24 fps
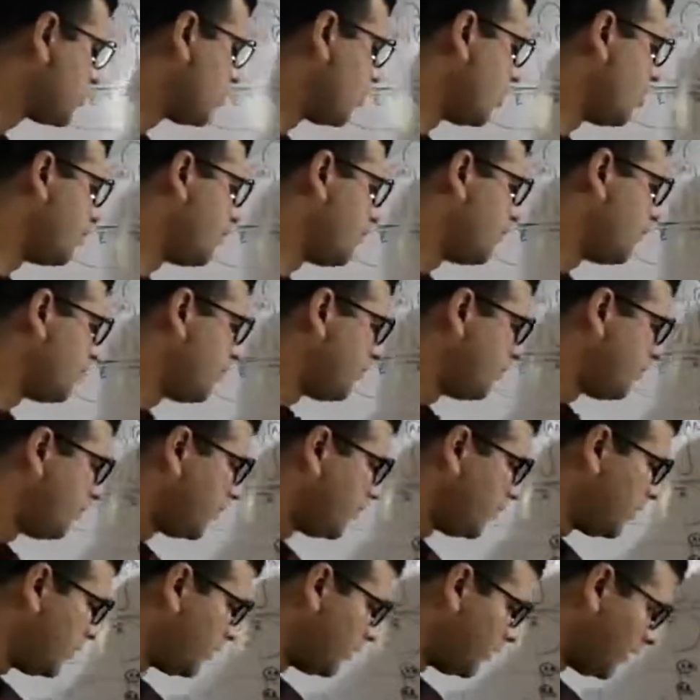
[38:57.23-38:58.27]
of
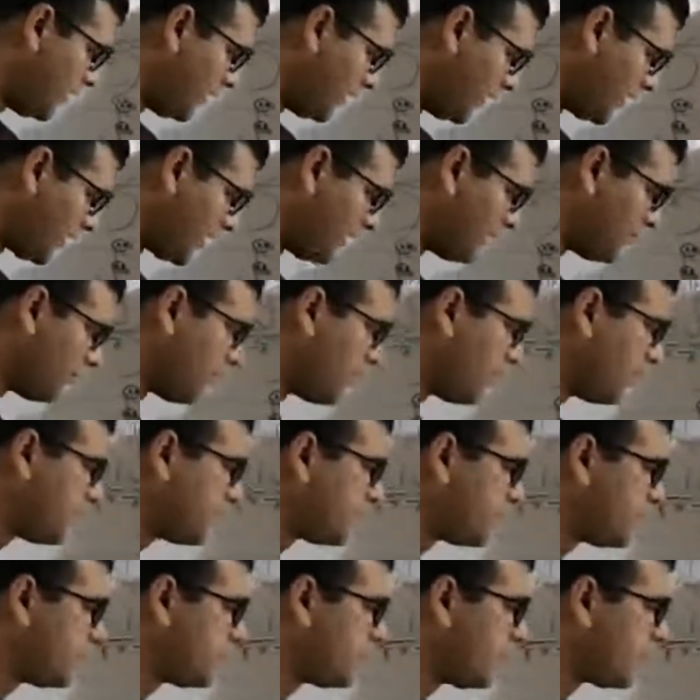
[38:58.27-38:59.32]
arrival of
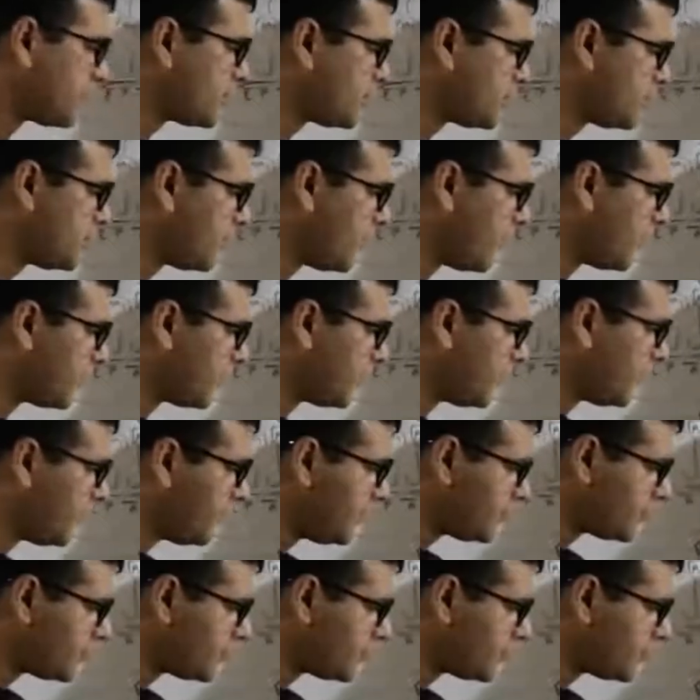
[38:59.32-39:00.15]
charged tRNA,